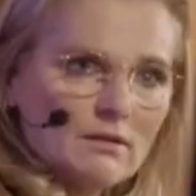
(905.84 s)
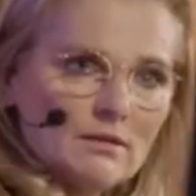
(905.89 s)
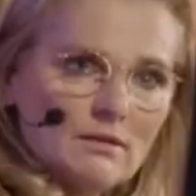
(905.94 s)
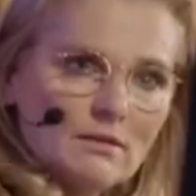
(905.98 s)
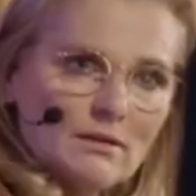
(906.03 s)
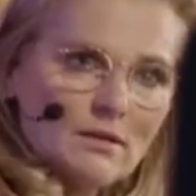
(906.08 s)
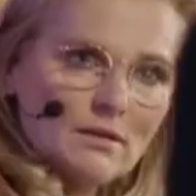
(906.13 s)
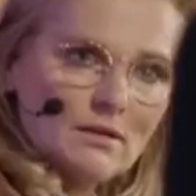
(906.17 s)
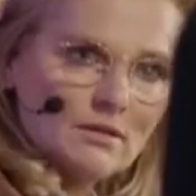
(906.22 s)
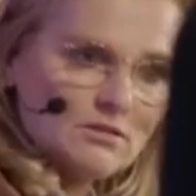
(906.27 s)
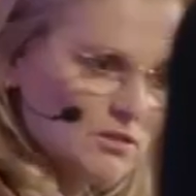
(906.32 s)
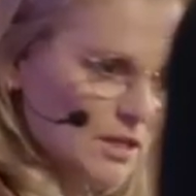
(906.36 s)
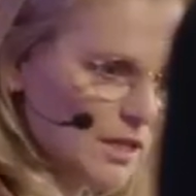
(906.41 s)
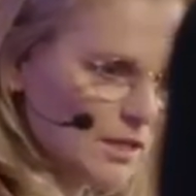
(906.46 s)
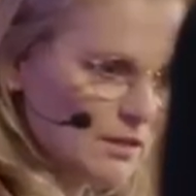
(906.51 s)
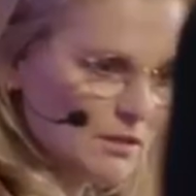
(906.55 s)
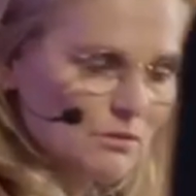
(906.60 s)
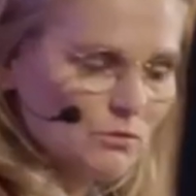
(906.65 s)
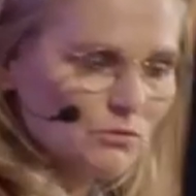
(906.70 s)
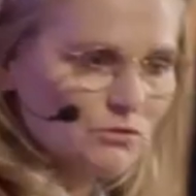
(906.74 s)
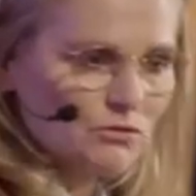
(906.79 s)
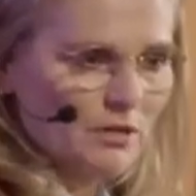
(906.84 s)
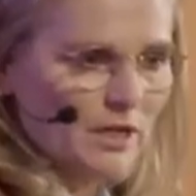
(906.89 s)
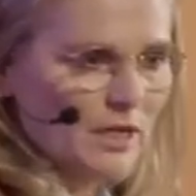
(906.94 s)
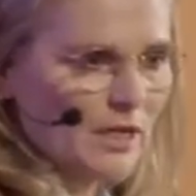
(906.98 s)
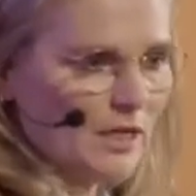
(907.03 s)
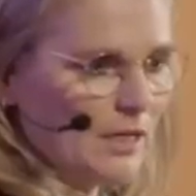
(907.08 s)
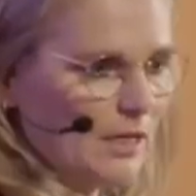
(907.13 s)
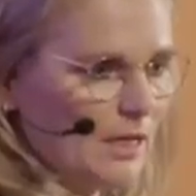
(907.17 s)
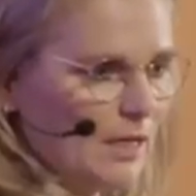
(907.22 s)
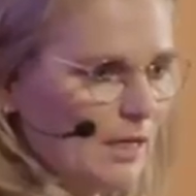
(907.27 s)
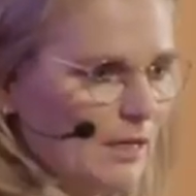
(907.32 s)
and technical
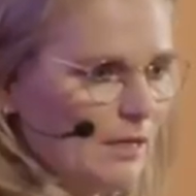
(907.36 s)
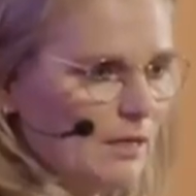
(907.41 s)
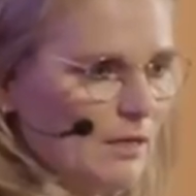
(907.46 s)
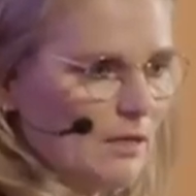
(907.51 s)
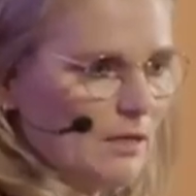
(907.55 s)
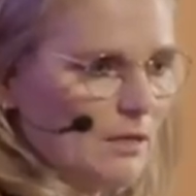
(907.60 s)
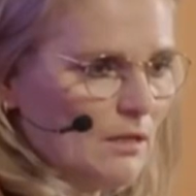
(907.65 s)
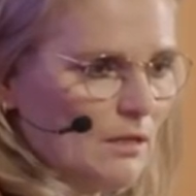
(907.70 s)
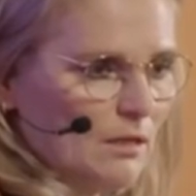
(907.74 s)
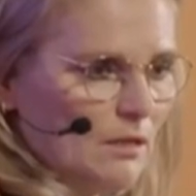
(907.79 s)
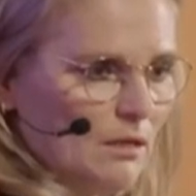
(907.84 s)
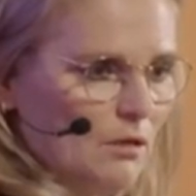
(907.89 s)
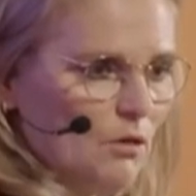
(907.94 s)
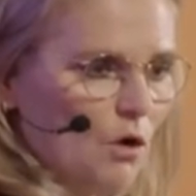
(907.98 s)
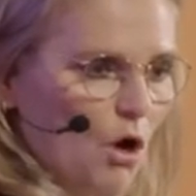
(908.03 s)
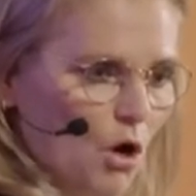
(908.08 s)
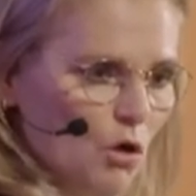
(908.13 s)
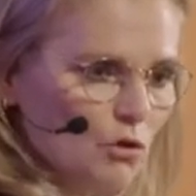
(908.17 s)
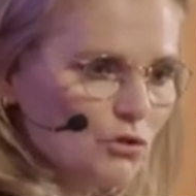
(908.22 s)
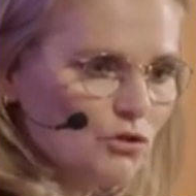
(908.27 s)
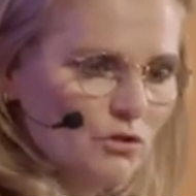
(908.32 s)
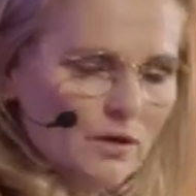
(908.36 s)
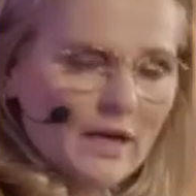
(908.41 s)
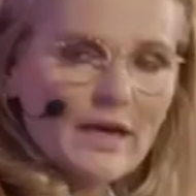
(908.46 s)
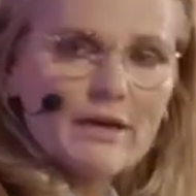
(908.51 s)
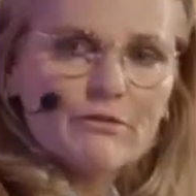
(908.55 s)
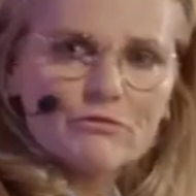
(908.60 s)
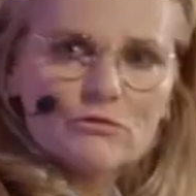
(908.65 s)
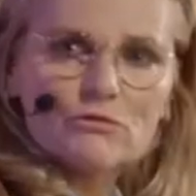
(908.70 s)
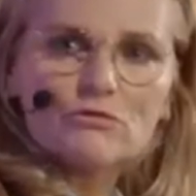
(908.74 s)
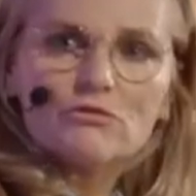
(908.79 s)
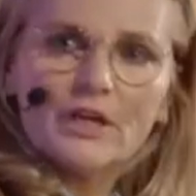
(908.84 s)
training, you also
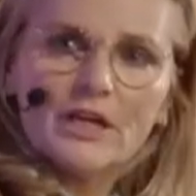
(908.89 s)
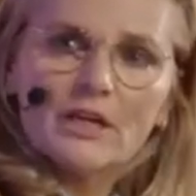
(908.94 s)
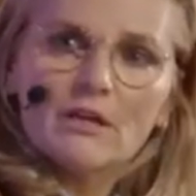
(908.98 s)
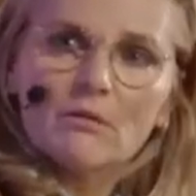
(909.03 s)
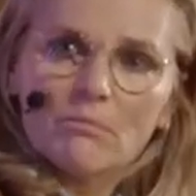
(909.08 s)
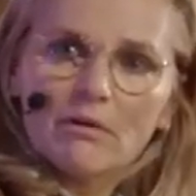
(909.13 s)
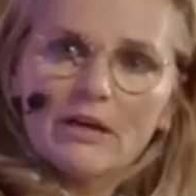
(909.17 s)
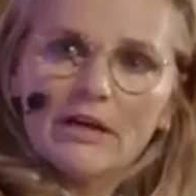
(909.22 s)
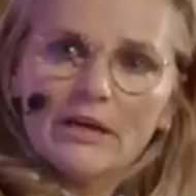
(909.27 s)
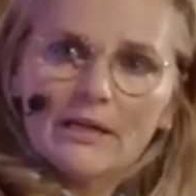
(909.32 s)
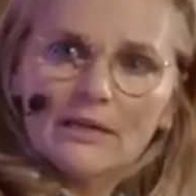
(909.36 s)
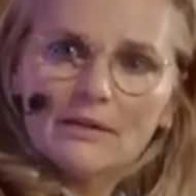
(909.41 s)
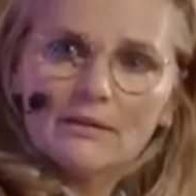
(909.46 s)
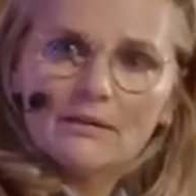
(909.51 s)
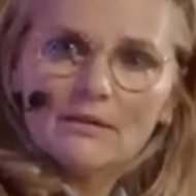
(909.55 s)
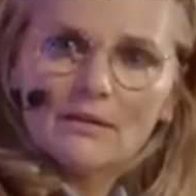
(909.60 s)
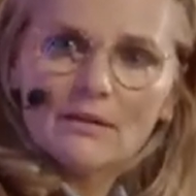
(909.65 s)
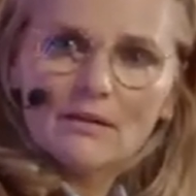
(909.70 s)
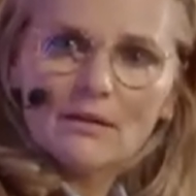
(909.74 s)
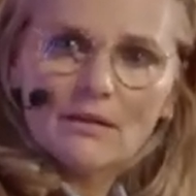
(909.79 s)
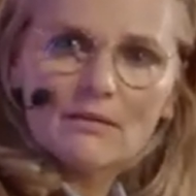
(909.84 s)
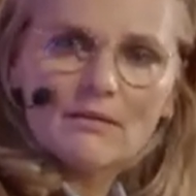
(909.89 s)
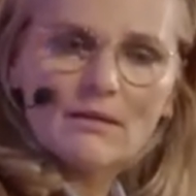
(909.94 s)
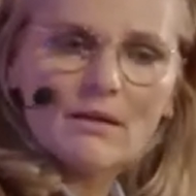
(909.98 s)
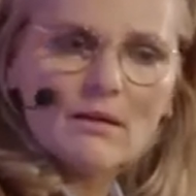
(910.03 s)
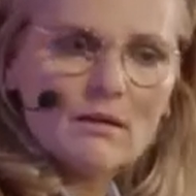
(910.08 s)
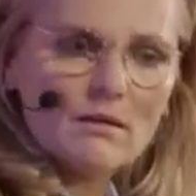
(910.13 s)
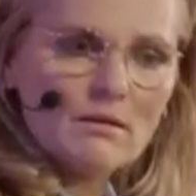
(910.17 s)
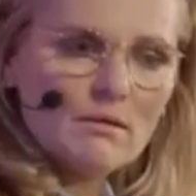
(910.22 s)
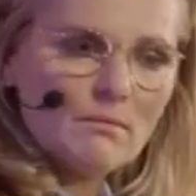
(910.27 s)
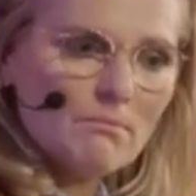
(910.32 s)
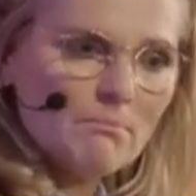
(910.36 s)
have to train the brain. I
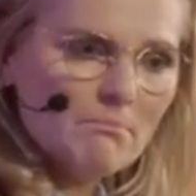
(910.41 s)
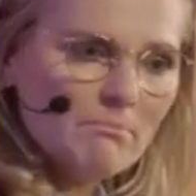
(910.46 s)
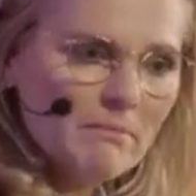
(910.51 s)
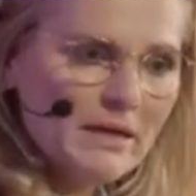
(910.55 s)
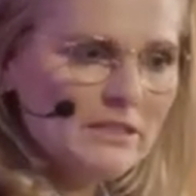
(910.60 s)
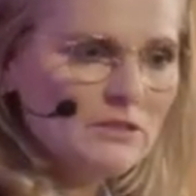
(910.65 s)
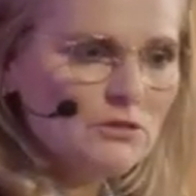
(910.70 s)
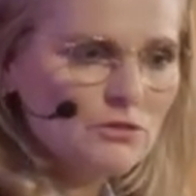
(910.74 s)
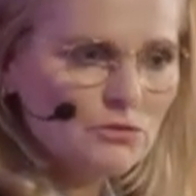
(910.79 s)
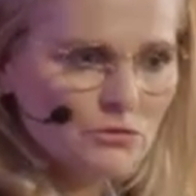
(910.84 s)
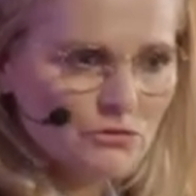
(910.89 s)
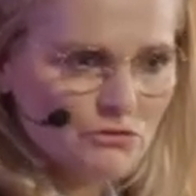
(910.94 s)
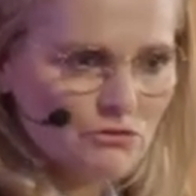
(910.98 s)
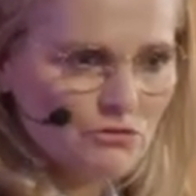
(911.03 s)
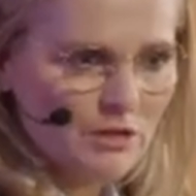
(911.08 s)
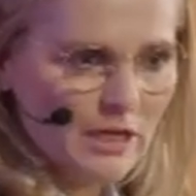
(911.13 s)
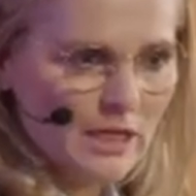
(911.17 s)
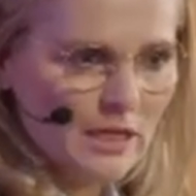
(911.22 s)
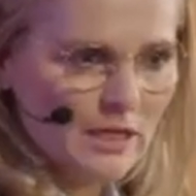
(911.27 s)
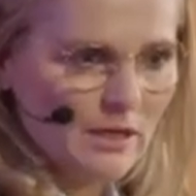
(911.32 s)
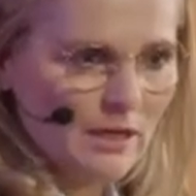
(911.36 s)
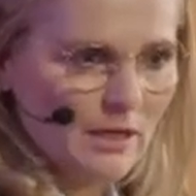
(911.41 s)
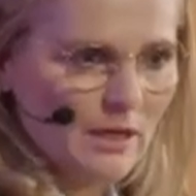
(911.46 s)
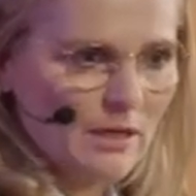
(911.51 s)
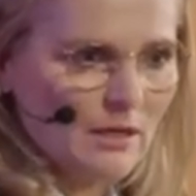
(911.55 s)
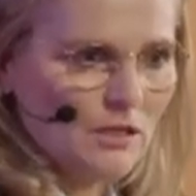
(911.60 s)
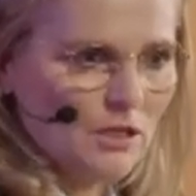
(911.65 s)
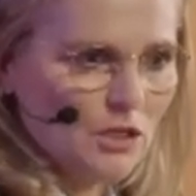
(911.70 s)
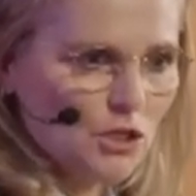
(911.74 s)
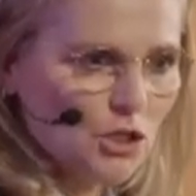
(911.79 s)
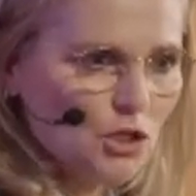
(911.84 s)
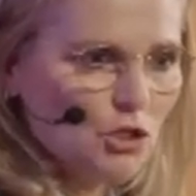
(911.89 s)
think mental
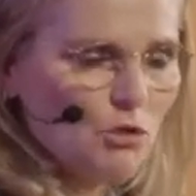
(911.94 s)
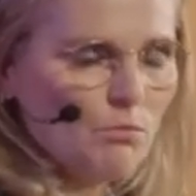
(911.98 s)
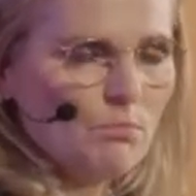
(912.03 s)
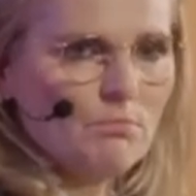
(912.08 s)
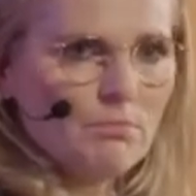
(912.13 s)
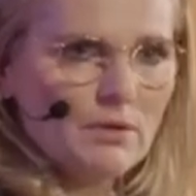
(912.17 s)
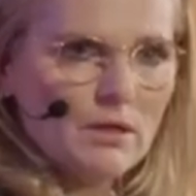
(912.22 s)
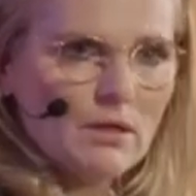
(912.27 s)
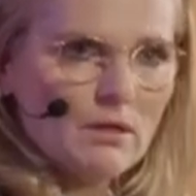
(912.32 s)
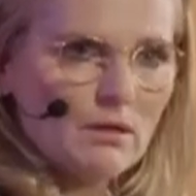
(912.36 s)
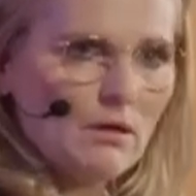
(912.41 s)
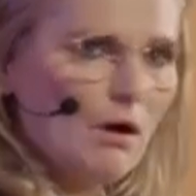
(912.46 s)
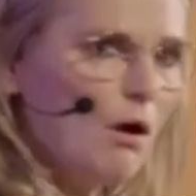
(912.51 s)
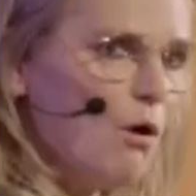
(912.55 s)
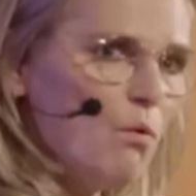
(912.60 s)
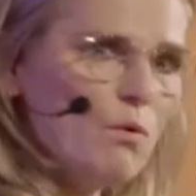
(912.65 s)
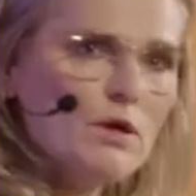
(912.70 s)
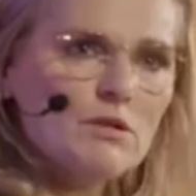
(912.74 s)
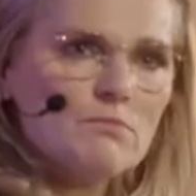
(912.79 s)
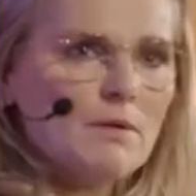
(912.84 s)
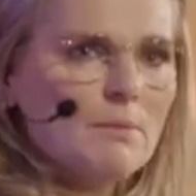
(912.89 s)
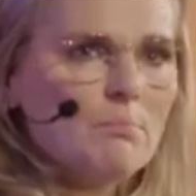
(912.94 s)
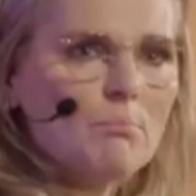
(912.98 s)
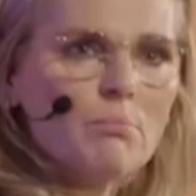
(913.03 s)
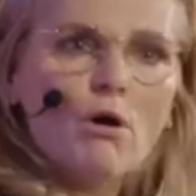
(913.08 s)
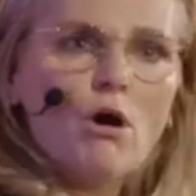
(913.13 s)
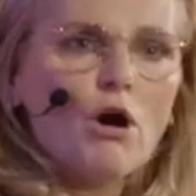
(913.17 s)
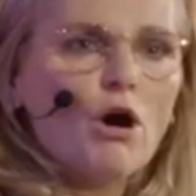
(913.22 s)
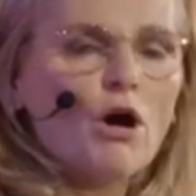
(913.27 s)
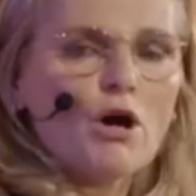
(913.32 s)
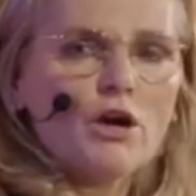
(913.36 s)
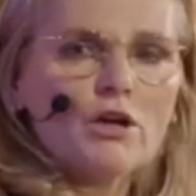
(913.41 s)
training should be always be
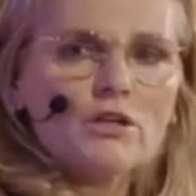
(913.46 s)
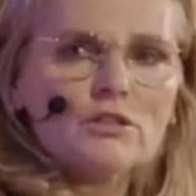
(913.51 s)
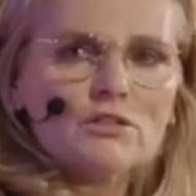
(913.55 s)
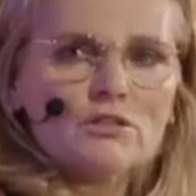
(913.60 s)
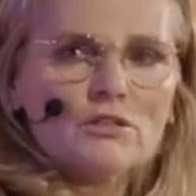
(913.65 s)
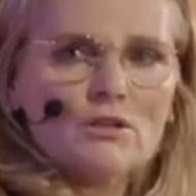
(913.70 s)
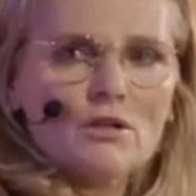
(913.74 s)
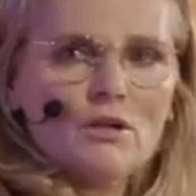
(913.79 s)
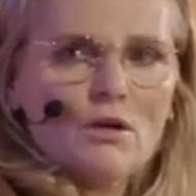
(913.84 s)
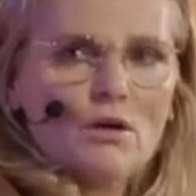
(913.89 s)
part